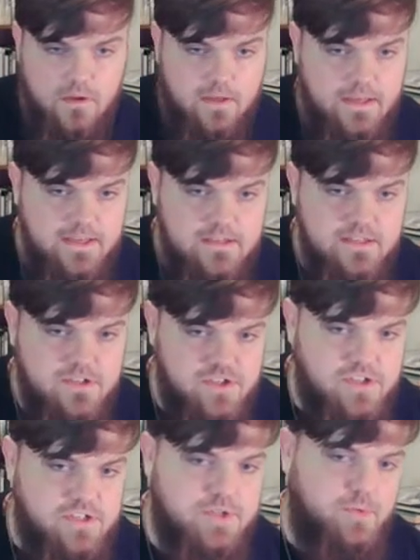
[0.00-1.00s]
isn't
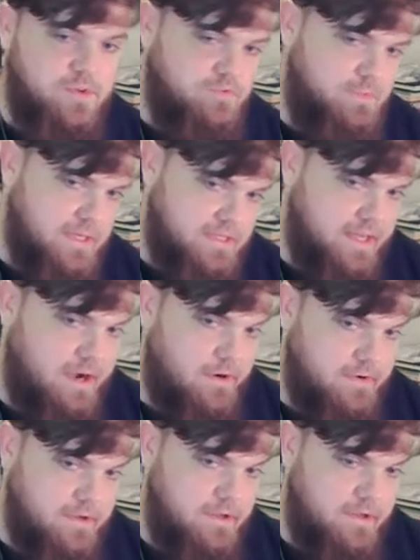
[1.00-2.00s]
just that we've picked out
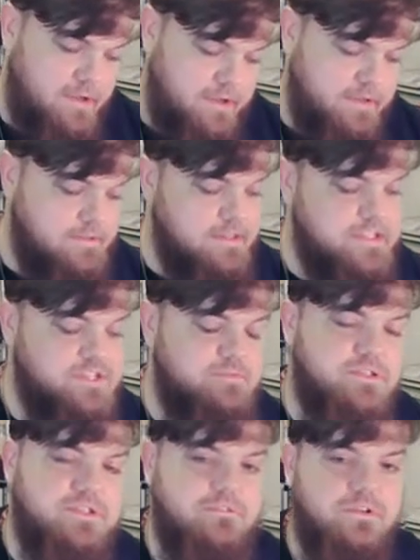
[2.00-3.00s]
these
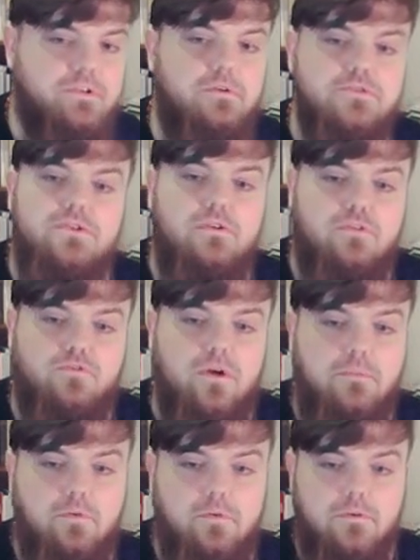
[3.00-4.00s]
specific notes on our
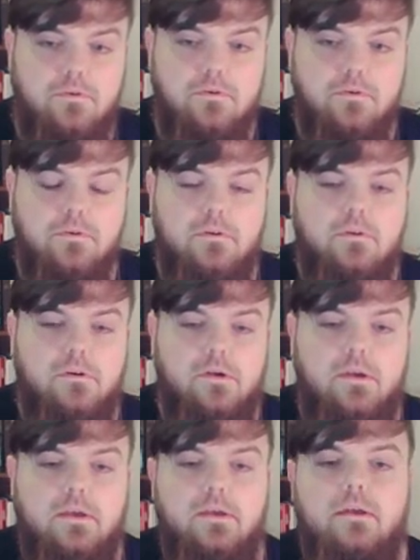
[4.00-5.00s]
fretboard.
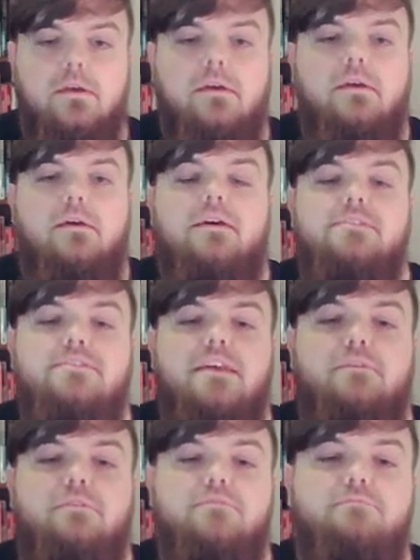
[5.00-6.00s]
It's that
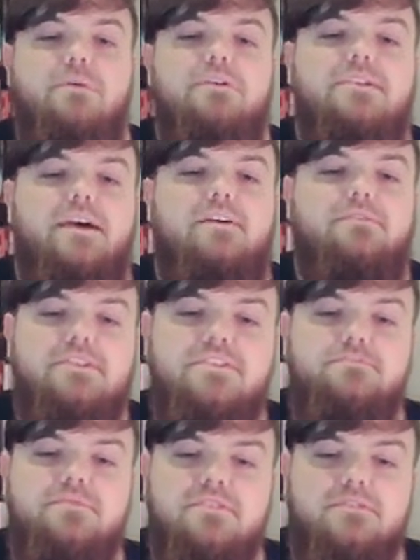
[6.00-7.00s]
we've picked out these
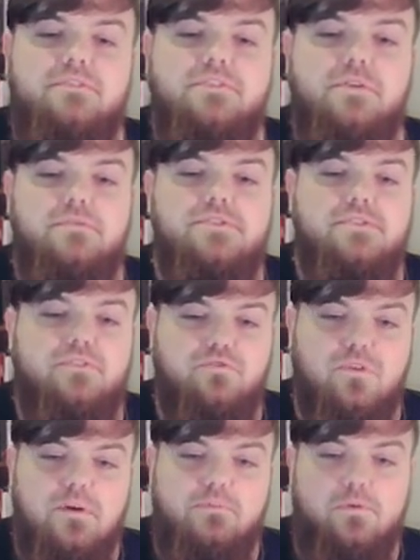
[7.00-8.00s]
specific notes on the
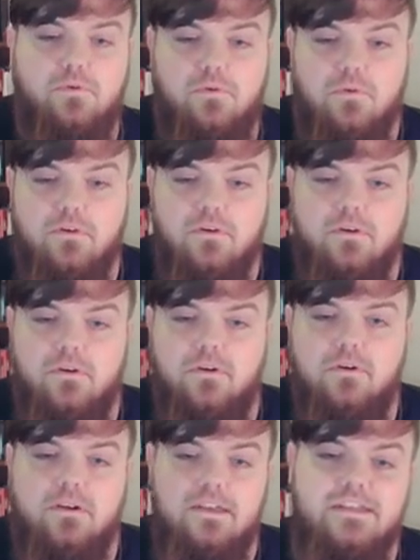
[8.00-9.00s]
fretboard
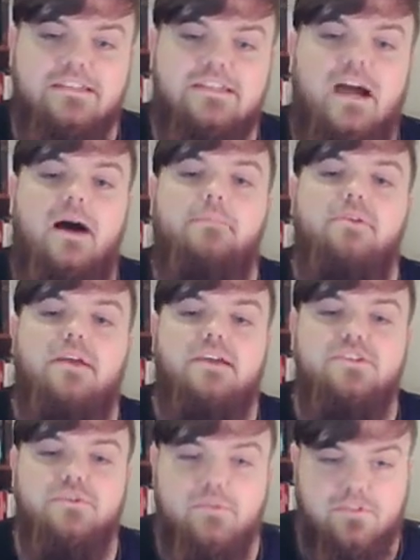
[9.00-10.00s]
in
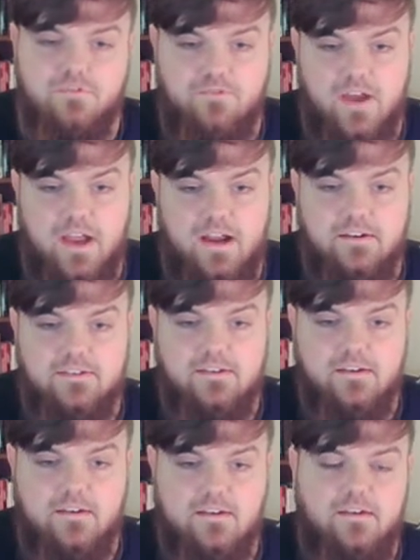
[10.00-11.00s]
combination with the fact
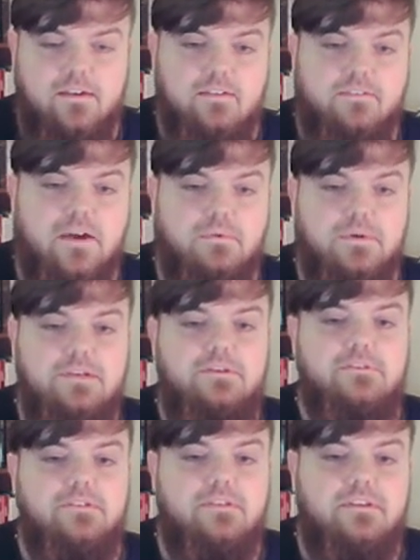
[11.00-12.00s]
that we're
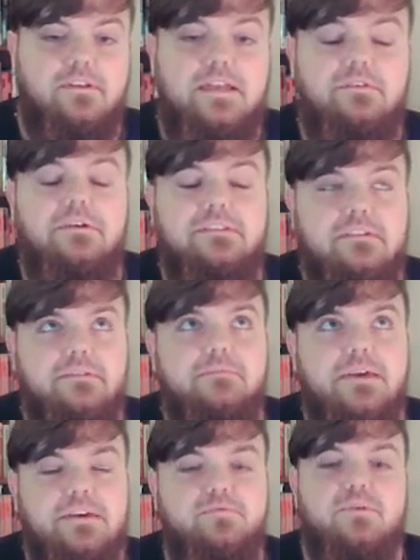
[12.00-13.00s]
hearing them
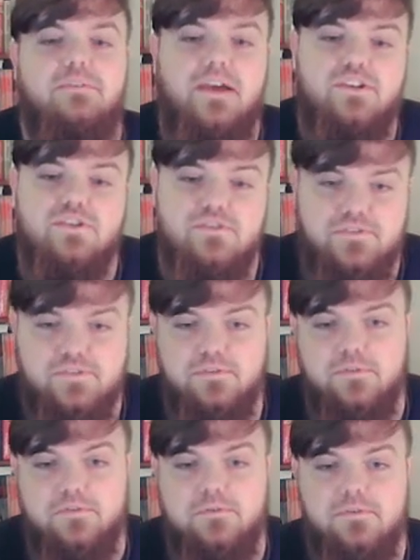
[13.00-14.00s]
in relation to